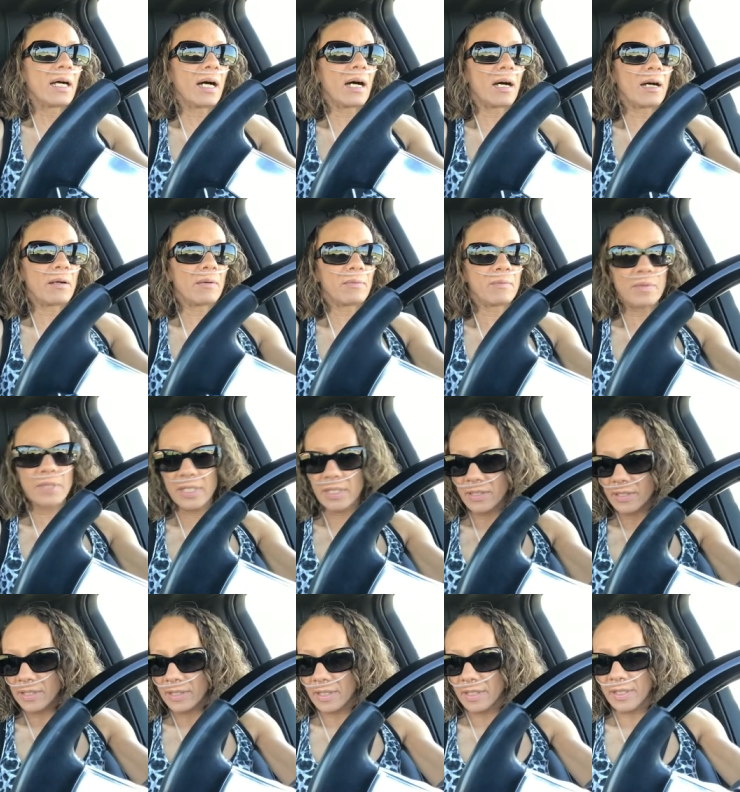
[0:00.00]
Um, we
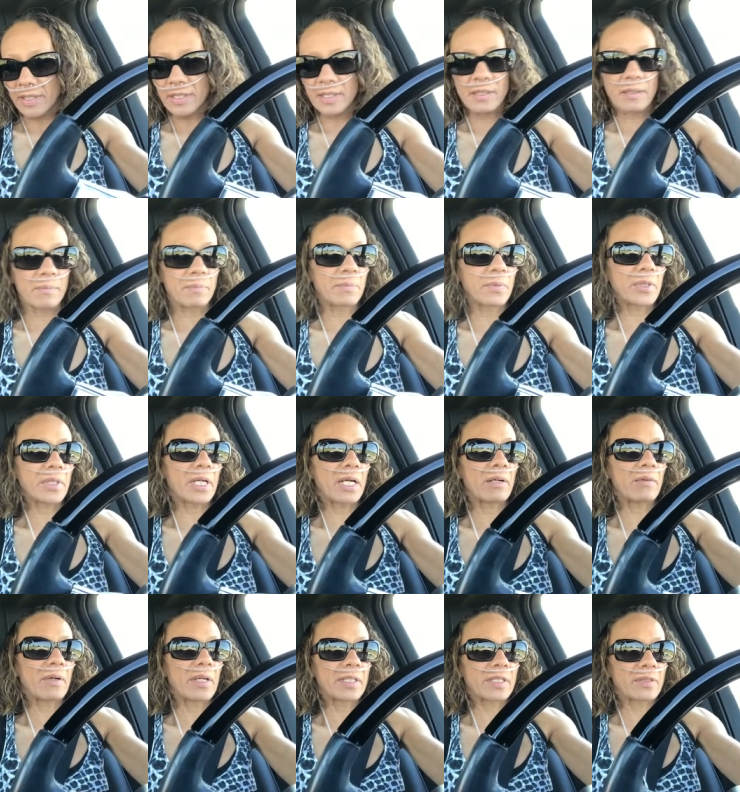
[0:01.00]
are starting to book
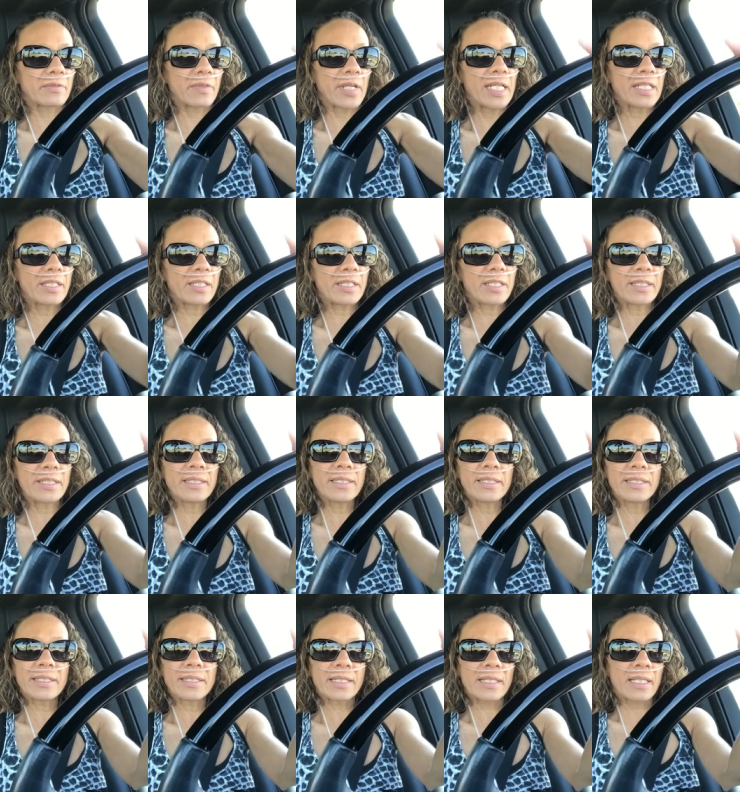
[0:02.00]
our
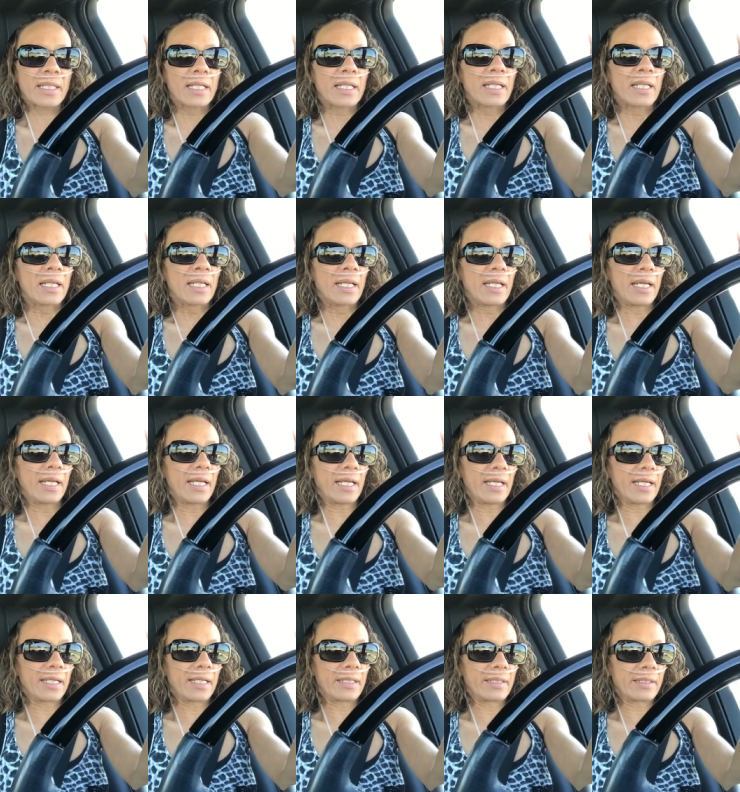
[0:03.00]
reservations
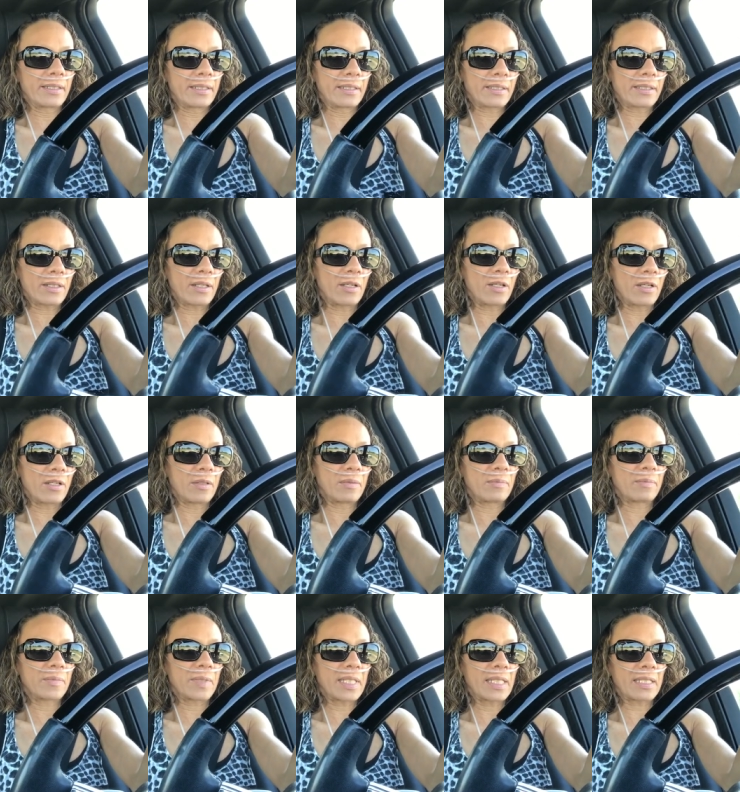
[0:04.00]
and
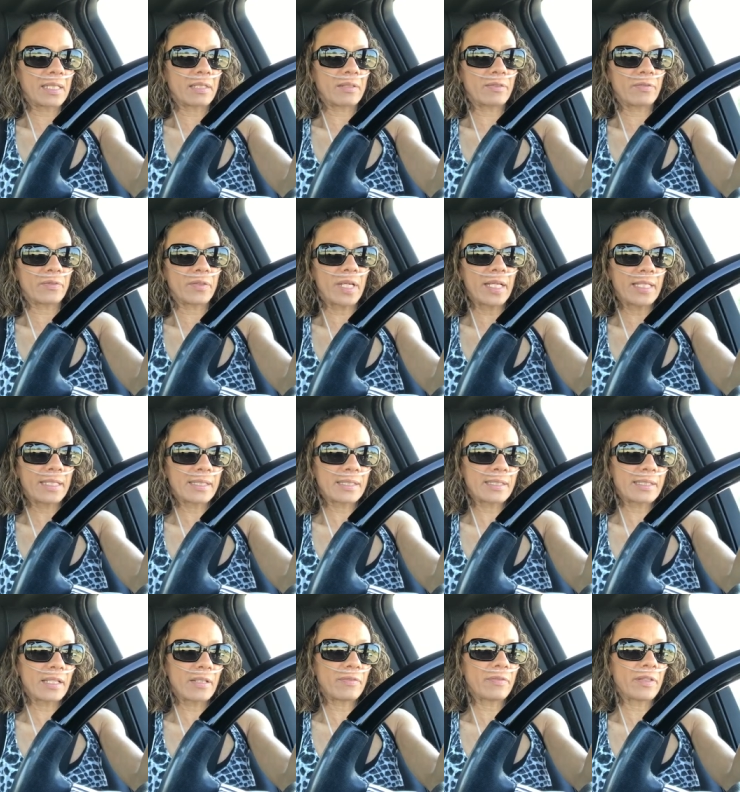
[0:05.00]
um, get the flight
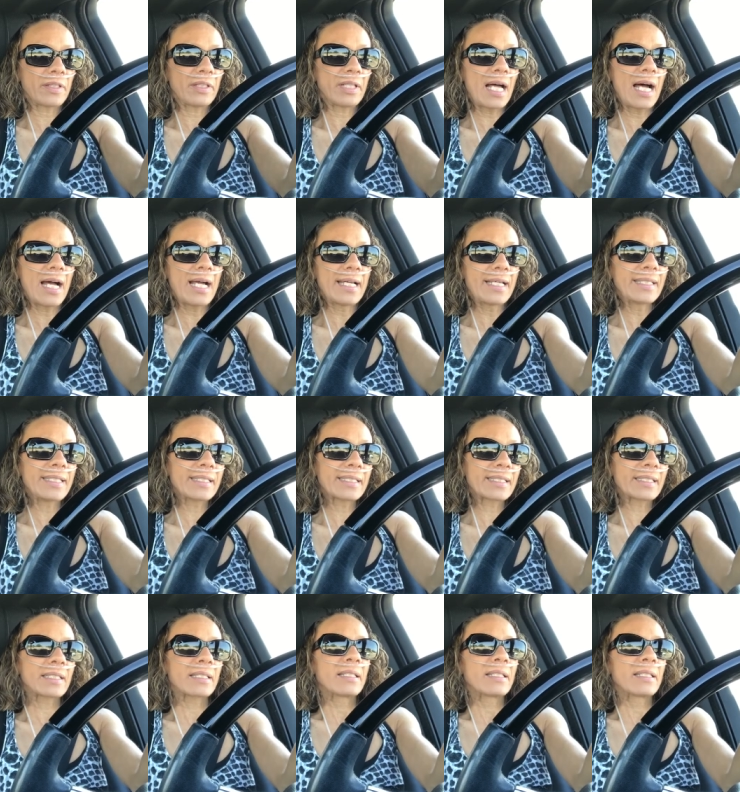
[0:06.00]
stuff aligned.